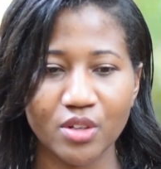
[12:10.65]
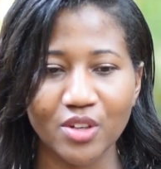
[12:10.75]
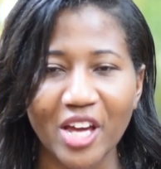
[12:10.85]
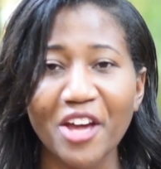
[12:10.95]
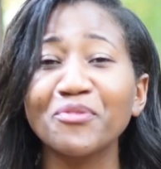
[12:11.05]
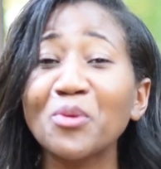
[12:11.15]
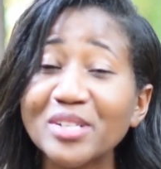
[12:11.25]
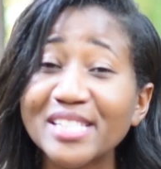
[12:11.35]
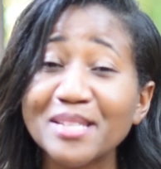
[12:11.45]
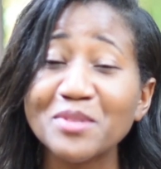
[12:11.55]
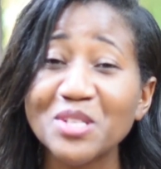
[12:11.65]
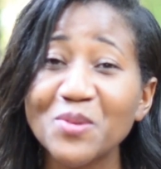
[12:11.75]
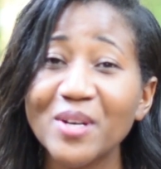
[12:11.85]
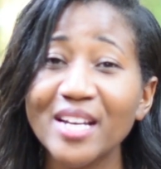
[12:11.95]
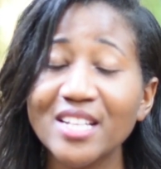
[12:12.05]
You can't force them
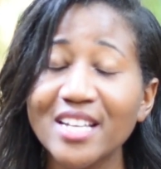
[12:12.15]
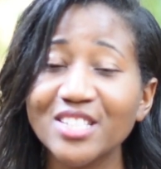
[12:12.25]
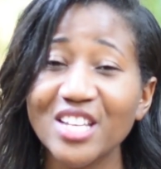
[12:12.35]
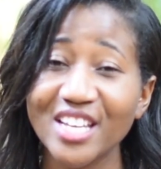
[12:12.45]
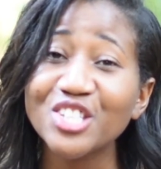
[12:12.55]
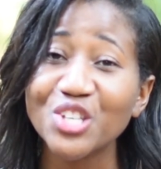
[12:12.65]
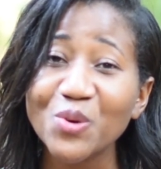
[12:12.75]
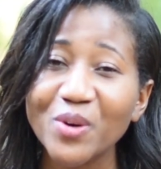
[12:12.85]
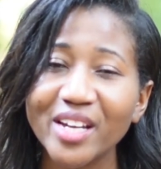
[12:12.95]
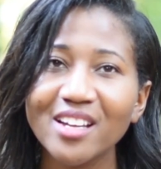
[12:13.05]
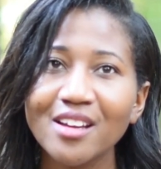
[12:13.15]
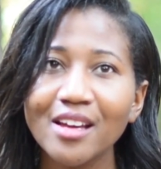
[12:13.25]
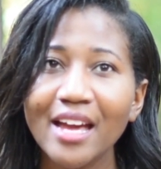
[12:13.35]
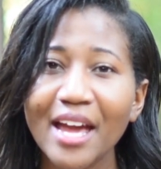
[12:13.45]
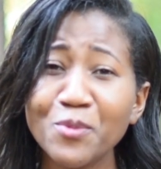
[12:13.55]
into it,
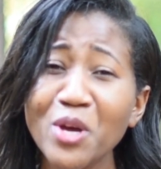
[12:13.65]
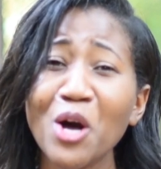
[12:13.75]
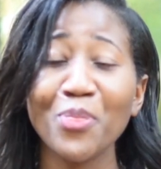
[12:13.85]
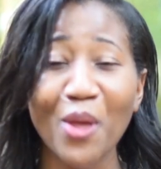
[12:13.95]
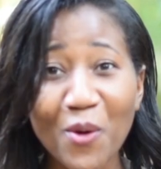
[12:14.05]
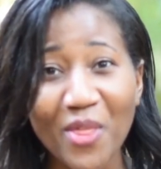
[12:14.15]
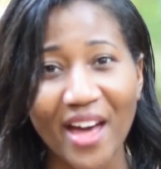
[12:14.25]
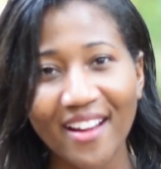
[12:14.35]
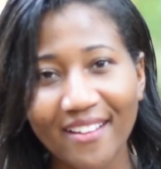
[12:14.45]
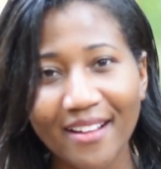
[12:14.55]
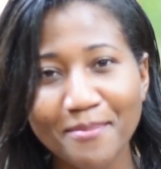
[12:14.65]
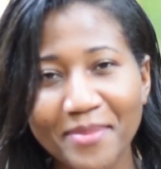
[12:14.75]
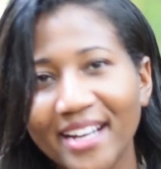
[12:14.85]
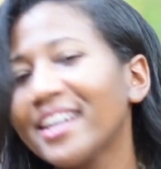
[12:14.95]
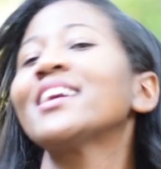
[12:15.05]
and we all know that.
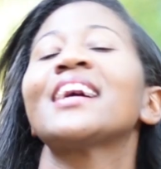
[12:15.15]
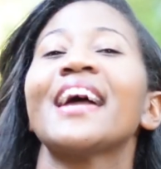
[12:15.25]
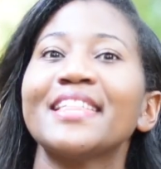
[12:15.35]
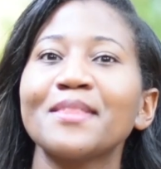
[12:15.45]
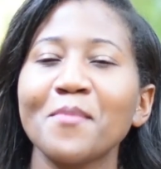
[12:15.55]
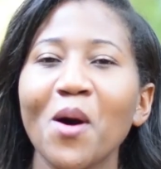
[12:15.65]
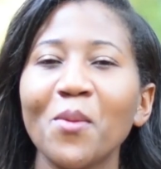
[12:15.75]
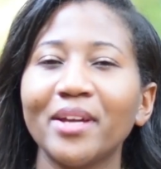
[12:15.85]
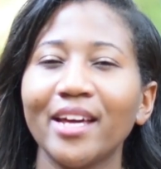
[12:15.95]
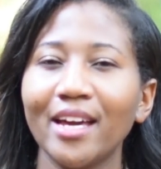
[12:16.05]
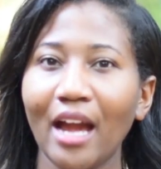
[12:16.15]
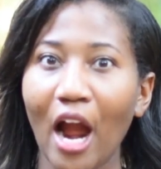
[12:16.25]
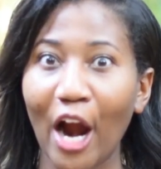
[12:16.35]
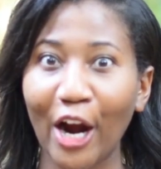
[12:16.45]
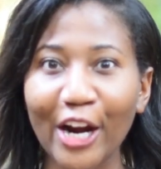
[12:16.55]
But in the moment,
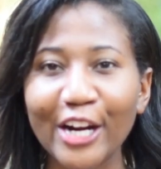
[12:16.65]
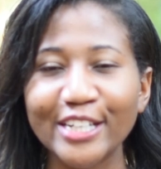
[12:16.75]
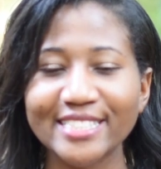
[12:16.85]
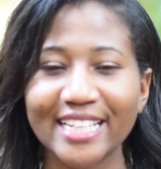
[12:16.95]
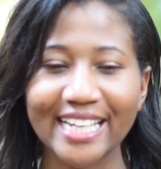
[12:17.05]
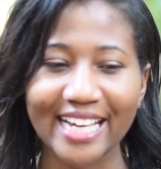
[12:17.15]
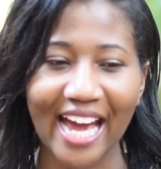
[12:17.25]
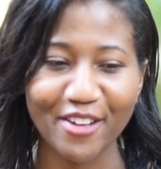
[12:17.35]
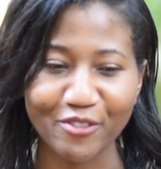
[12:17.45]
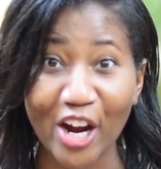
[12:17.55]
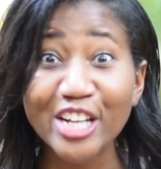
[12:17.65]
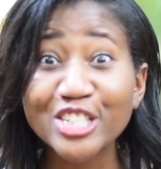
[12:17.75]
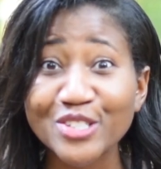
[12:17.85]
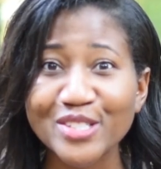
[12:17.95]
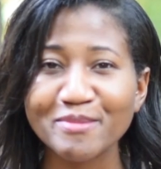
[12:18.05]
it hurts. It can kind of
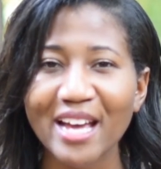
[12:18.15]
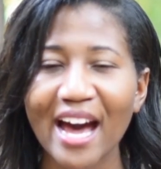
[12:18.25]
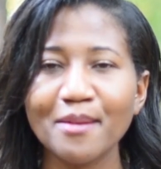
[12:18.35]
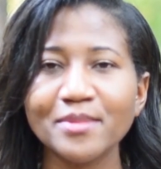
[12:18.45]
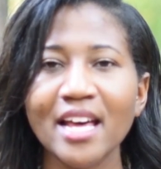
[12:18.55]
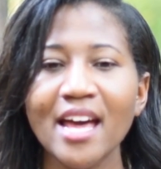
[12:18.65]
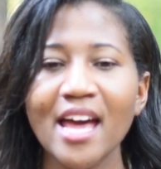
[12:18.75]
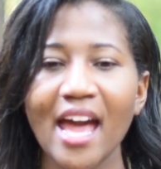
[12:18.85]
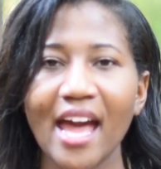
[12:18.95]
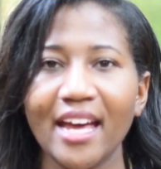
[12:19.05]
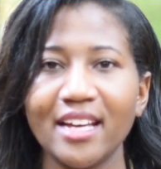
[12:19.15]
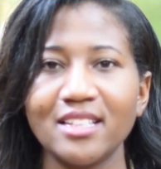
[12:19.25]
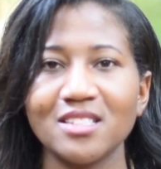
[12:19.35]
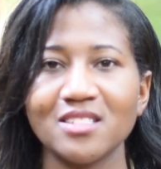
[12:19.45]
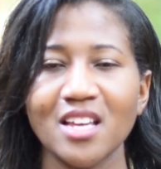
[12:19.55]
crush you sometimes,
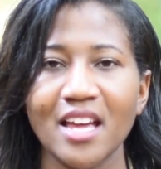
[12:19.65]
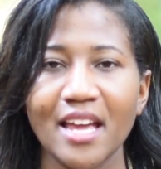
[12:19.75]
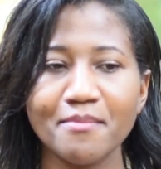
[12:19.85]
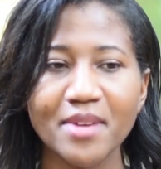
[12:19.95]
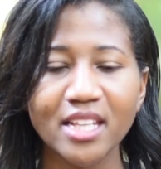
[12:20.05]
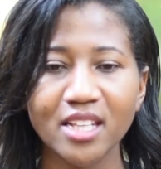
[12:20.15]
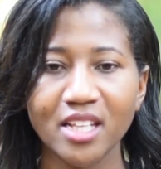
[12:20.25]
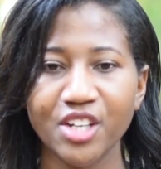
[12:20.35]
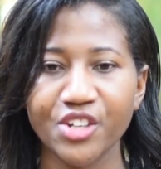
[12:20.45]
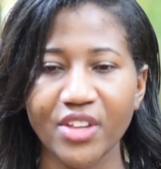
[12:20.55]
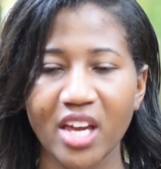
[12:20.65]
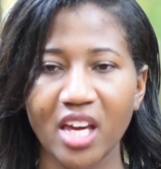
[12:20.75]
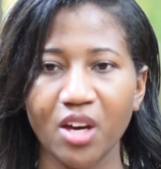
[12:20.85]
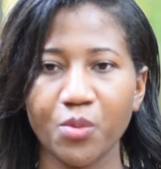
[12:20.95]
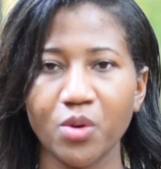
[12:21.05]
and immediately you're
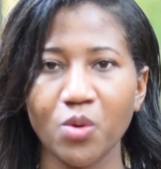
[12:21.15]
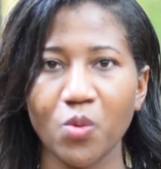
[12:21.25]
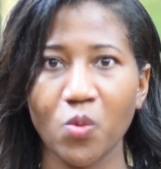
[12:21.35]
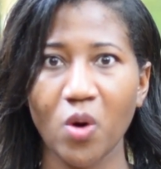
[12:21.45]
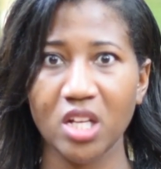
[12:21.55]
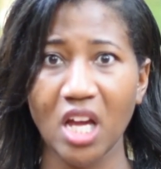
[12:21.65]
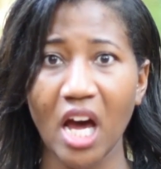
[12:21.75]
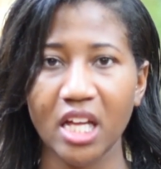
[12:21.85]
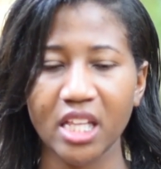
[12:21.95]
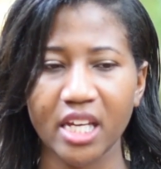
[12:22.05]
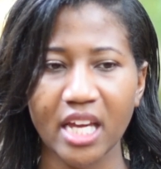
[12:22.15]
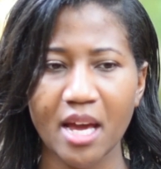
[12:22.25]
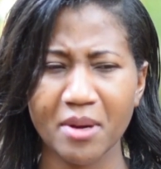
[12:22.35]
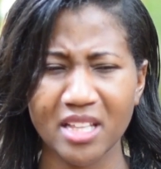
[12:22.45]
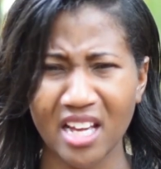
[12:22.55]
thinking, well, why not? Like,
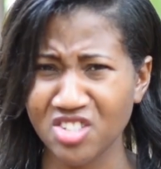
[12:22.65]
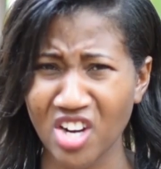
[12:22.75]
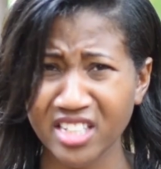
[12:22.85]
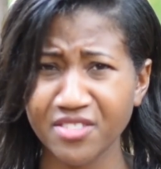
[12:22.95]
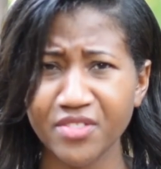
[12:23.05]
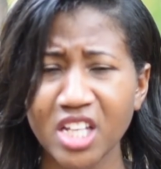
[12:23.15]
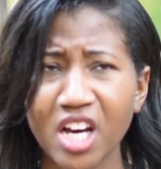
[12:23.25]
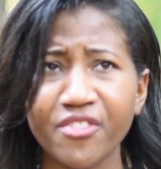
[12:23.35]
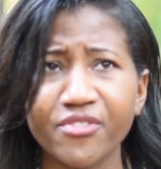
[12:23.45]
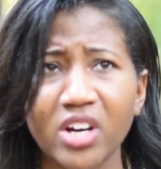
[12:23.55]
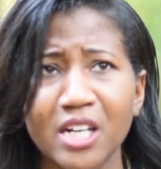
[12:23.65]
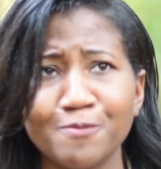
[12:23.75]
am I not attractive enough?